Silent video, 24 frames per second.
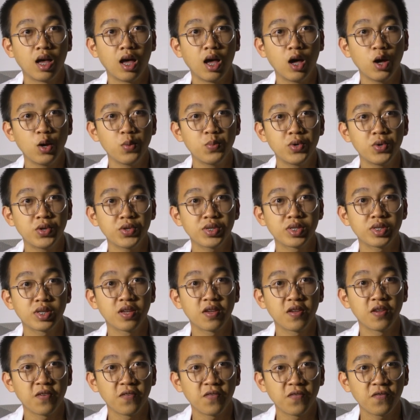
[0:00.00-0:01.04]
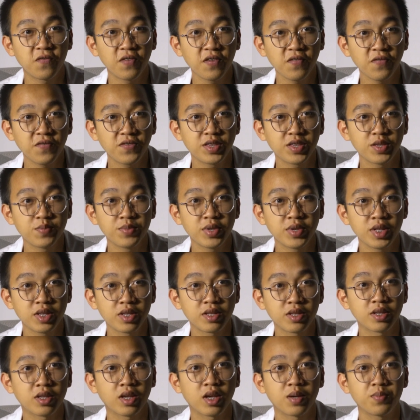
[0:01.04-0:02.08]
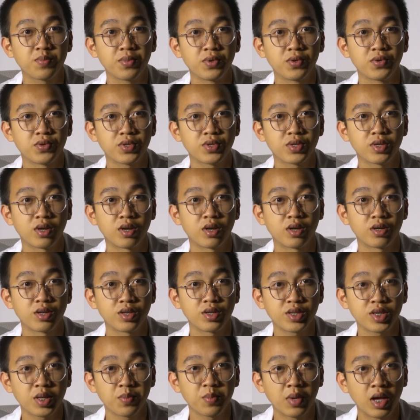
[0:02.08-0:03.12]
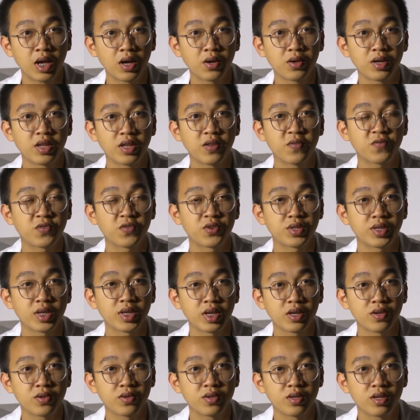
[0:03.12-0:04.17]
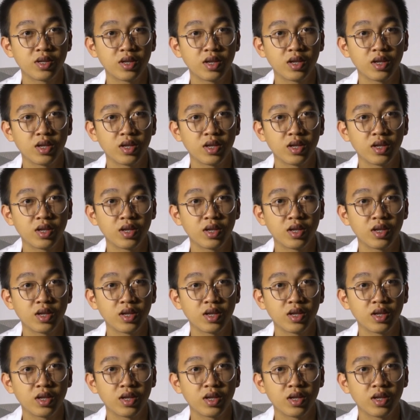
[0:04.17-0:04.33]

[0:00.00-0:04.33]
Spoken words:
almost 50 million couples are somehow infertile,